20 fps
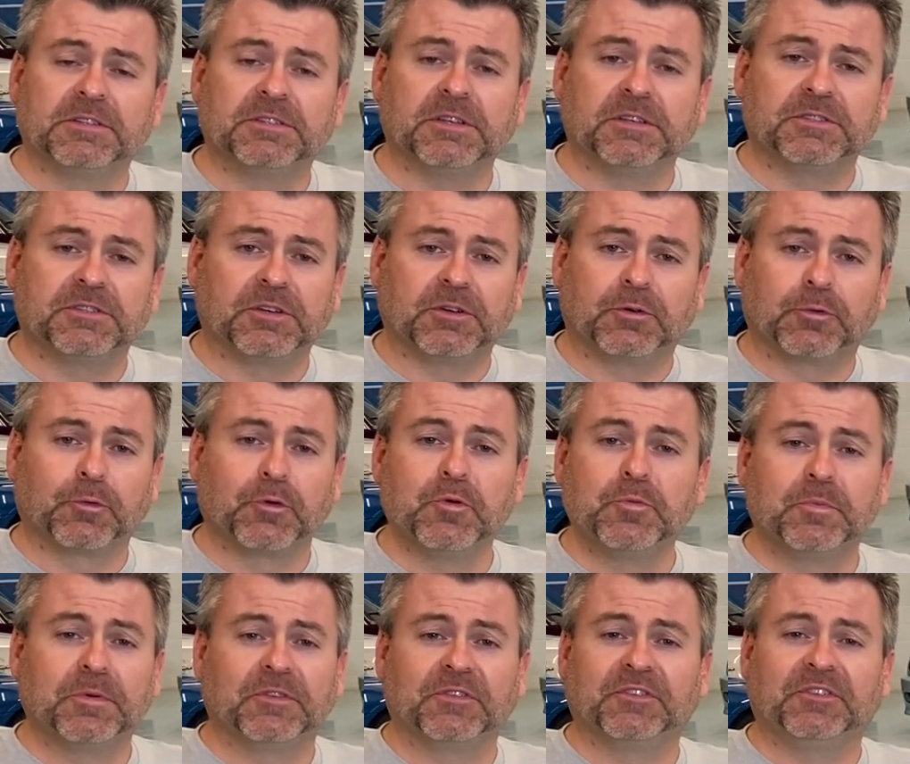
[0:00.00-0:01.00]
It's a
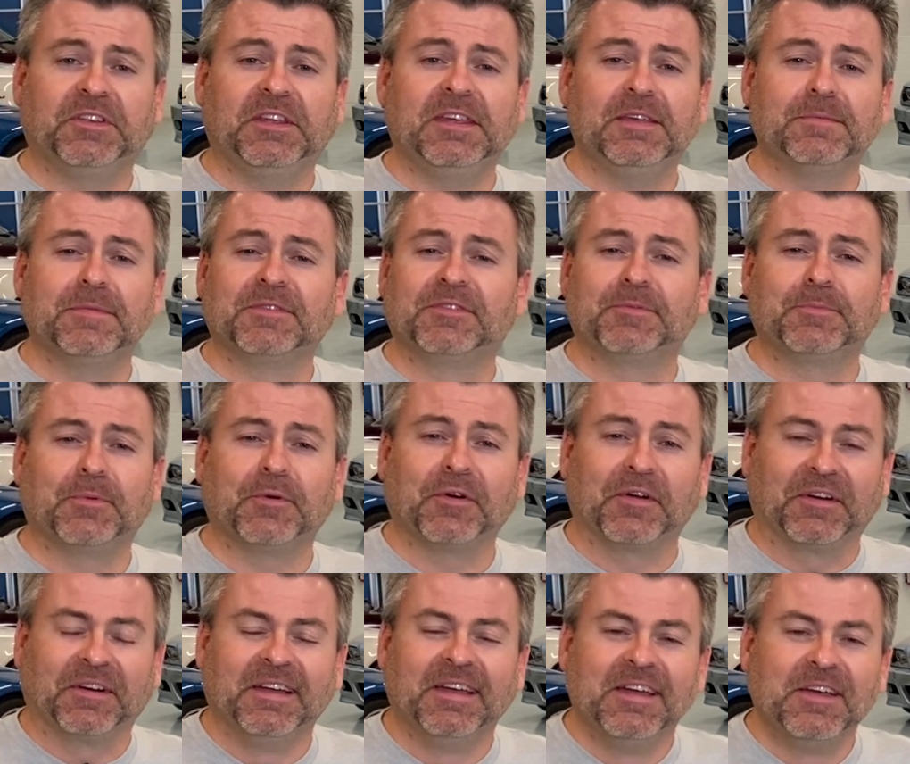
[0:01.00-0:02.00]
group, it's a team, a
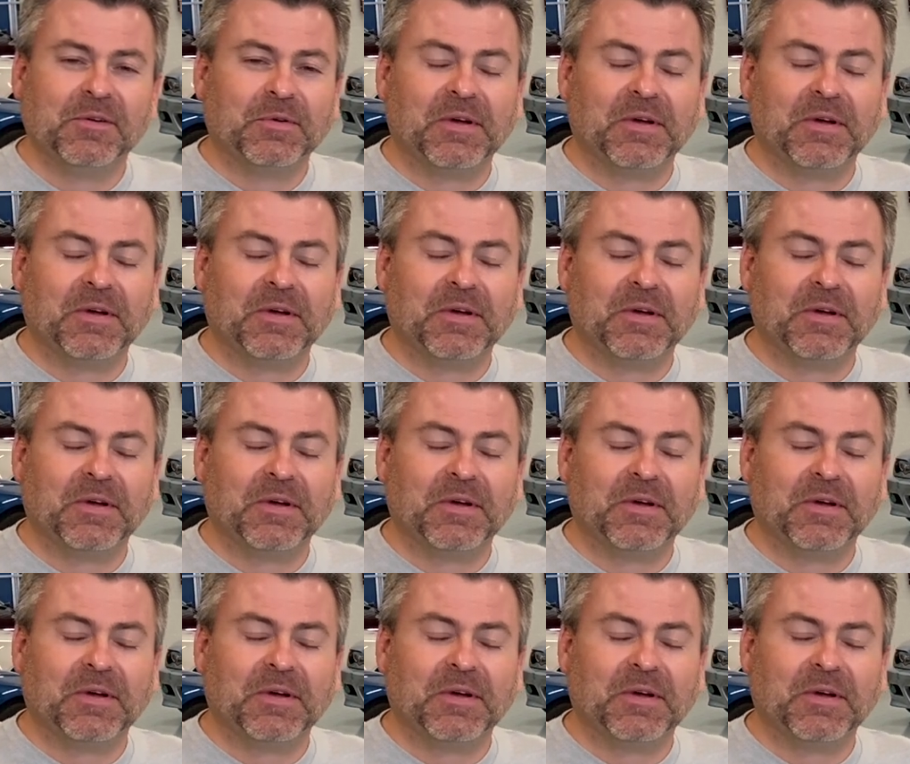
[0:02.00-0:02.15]
sport.